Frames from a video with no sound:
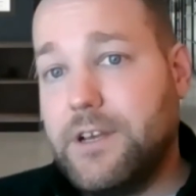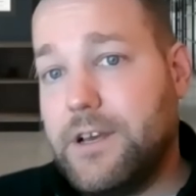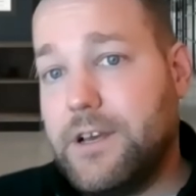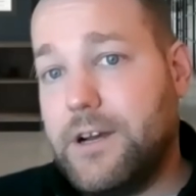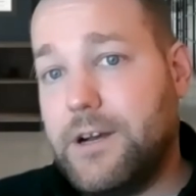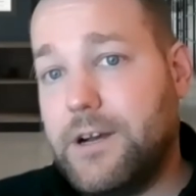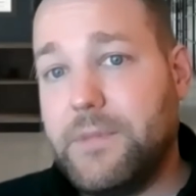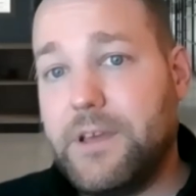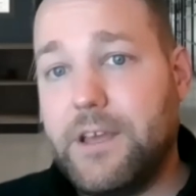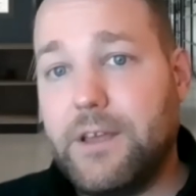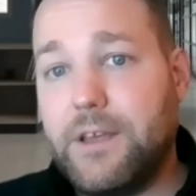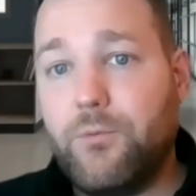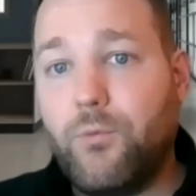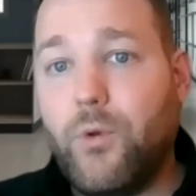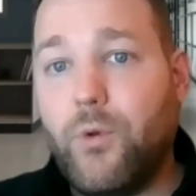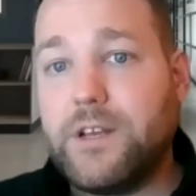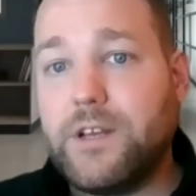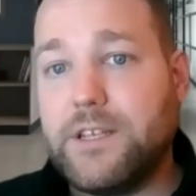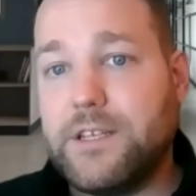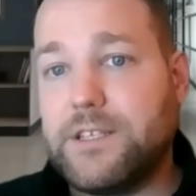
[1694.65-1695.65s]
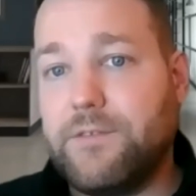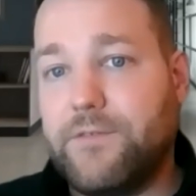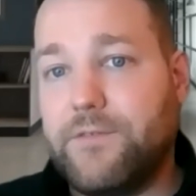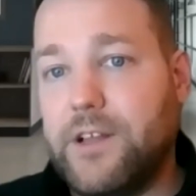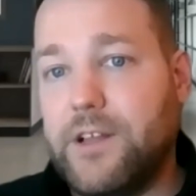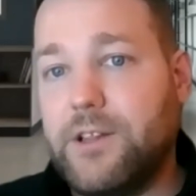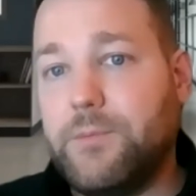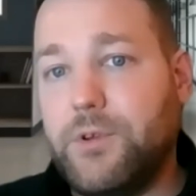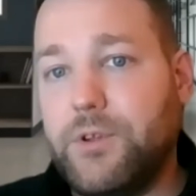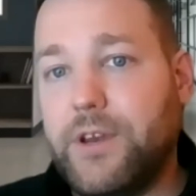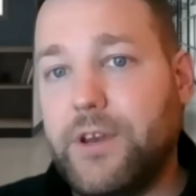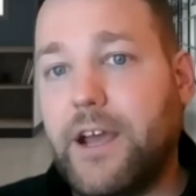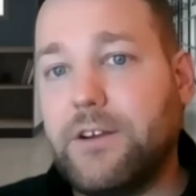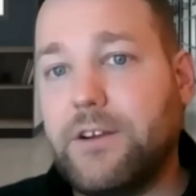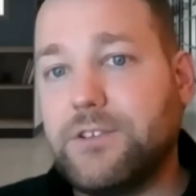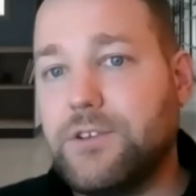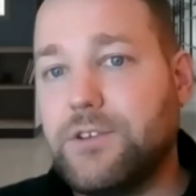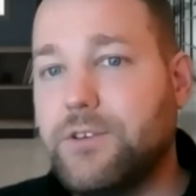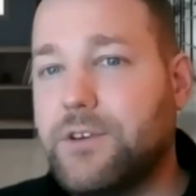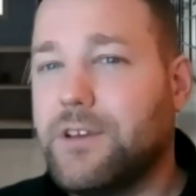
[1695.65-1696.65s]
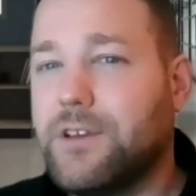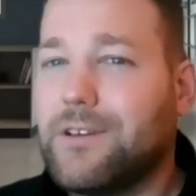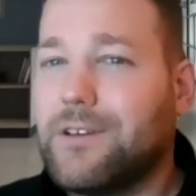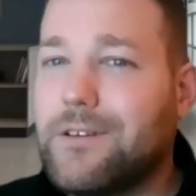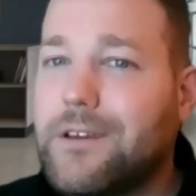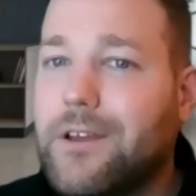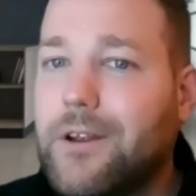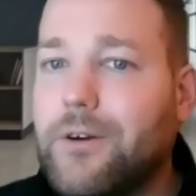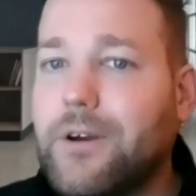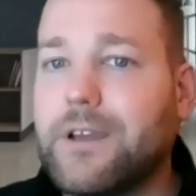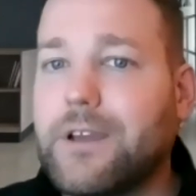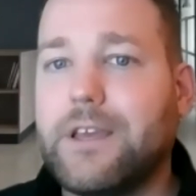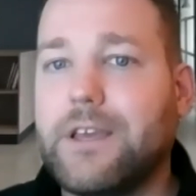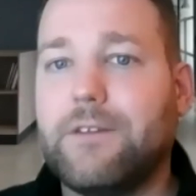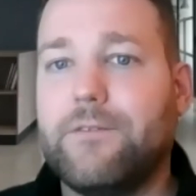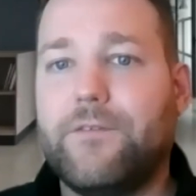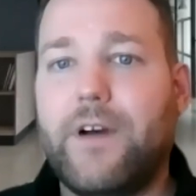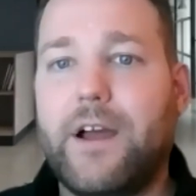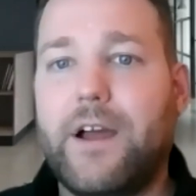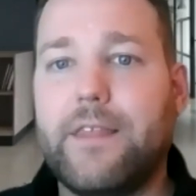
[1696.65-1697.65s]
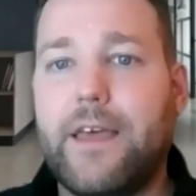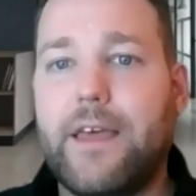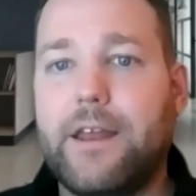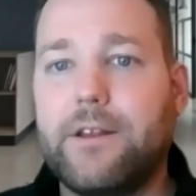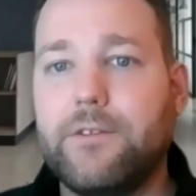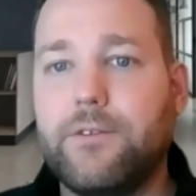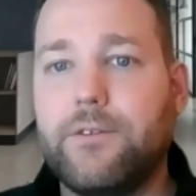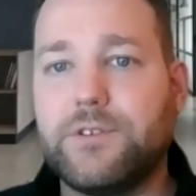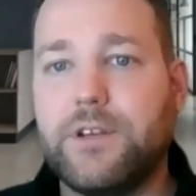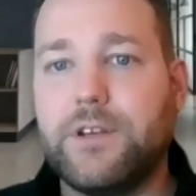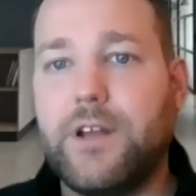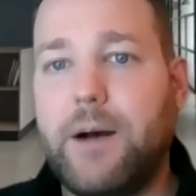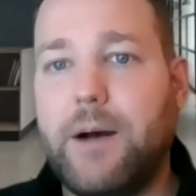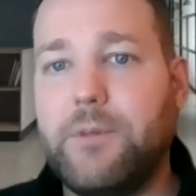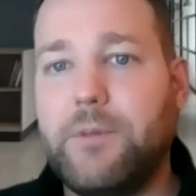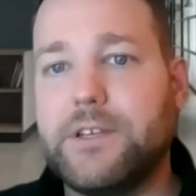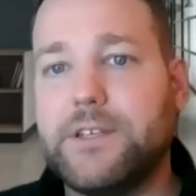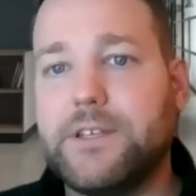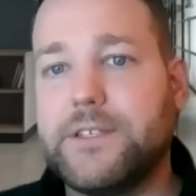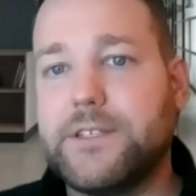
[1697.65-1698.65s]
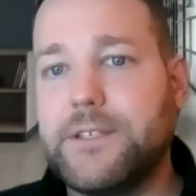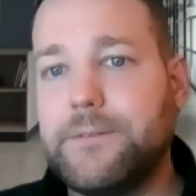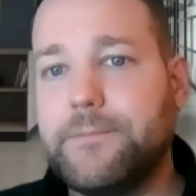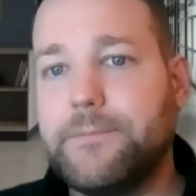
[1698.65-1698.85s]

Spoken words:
and what is available now, so you can again find that those anomalies.